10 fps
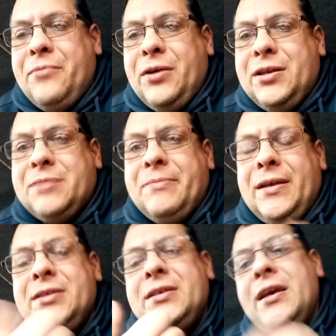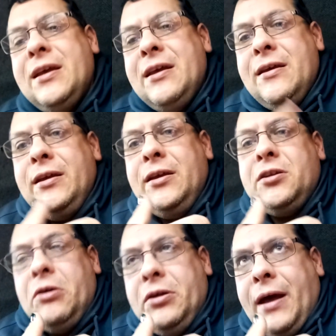but it just means you're
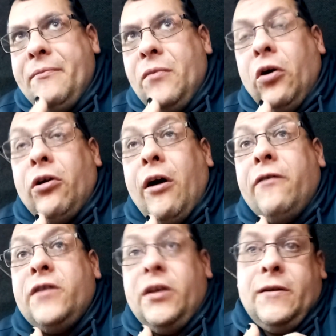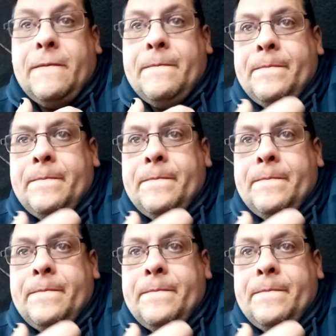doing that more often.